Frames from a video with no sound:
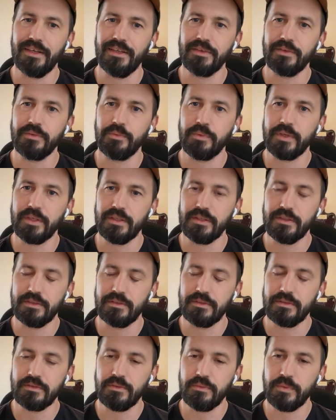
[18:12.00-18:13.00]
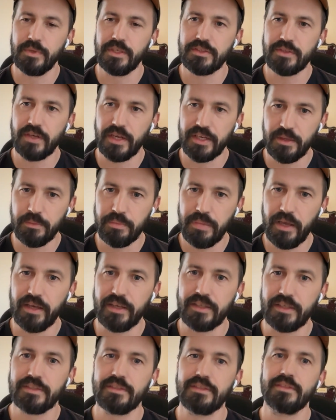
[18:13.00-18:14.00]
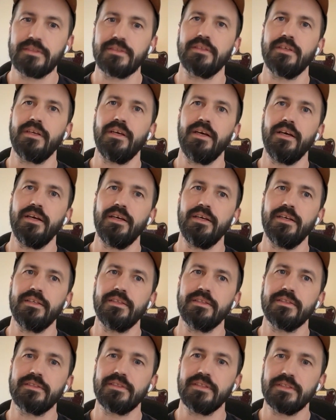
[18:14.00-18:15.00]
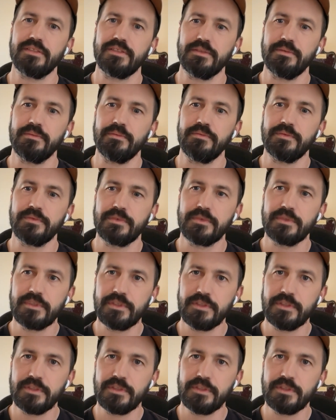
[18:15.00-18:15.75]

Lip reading: We trained a PECS system